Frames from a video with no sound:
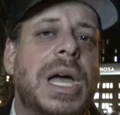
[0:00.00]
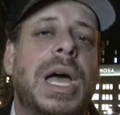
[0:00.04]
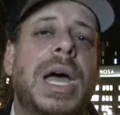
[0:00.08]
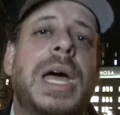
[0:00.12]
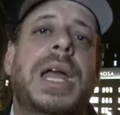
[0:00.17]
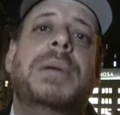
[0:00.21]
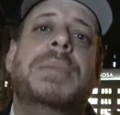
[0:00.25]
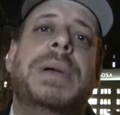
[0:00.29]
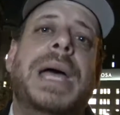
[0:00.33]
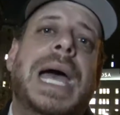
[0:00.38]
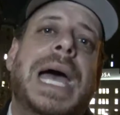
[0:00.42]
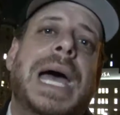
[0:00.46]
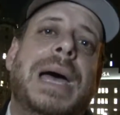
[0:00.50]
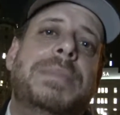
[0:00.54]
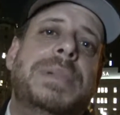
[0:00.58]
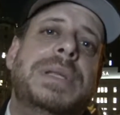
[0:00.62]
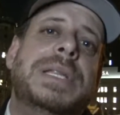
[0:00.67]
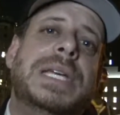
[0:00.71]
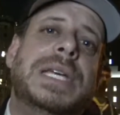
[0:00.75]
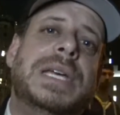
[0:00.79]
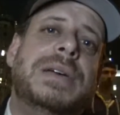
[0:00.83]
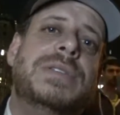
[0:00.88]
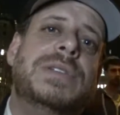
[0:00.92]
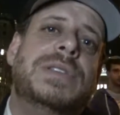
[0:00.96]
And I'm happy
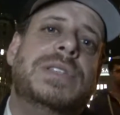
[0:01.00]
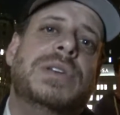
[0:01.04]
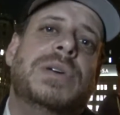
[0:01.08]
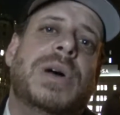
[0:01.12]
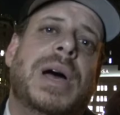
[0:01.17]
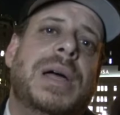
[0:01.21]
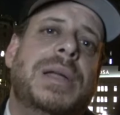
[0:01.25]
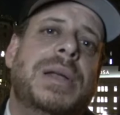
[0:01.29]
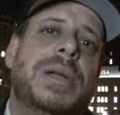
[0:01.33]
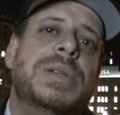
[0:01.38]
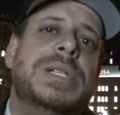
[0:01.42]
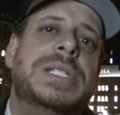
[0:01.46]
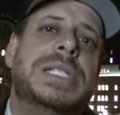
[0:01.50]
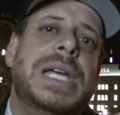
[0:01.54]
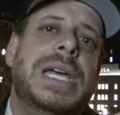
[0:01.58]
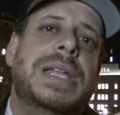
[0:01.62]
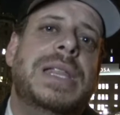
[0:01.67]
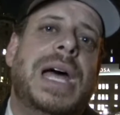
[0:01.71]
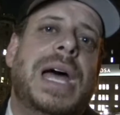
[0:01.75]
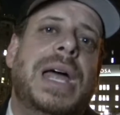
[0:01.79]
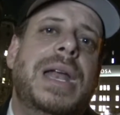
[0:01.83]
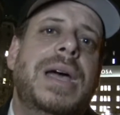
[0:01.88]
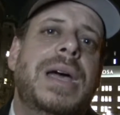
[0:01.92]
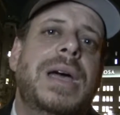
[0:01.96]
to give it to you. I don't say
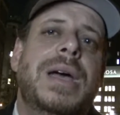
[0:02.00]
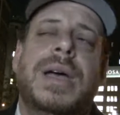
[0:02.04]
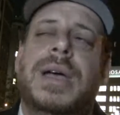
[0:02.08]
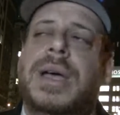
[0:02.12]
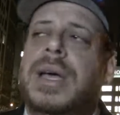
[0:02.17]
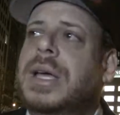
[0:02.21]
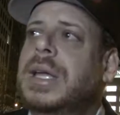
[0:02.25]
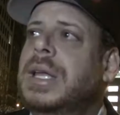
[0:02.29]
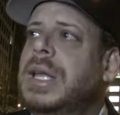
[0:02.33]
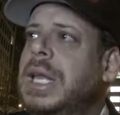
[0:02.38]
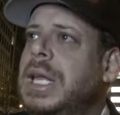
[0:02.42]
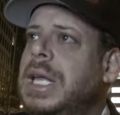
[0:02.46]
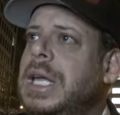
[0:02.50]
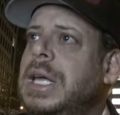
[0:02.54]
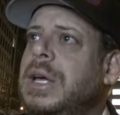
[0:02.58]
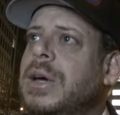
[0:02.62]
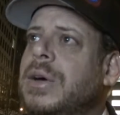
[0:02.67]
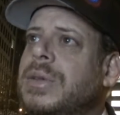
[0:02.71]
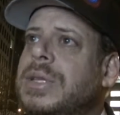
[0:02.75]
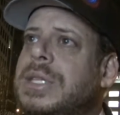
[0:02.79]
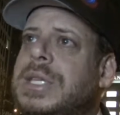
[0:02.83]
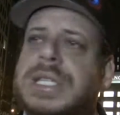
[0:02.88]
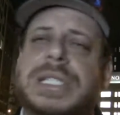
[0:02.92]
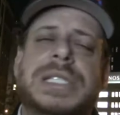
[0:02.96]
that in an
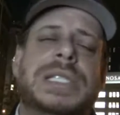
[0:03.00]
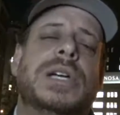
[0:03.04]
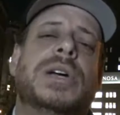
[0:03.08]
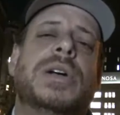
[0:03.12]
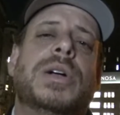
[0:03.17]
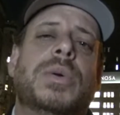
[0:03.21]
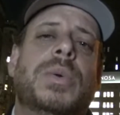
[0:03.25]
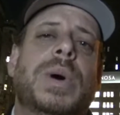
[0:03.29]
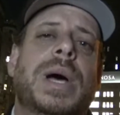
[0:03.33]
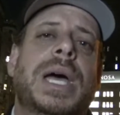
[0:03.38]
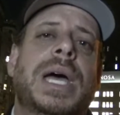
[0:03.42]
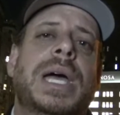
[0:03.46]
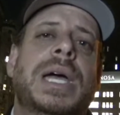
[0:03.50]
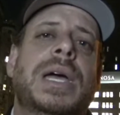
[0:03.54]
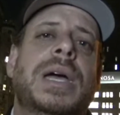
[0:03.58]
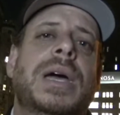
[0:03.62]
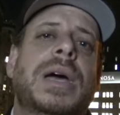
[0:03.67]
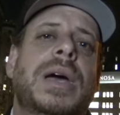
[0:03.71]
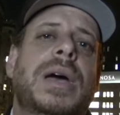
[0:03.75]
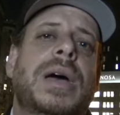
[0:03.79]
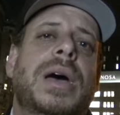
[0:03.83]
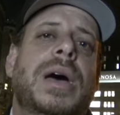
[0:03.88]
egotistical way.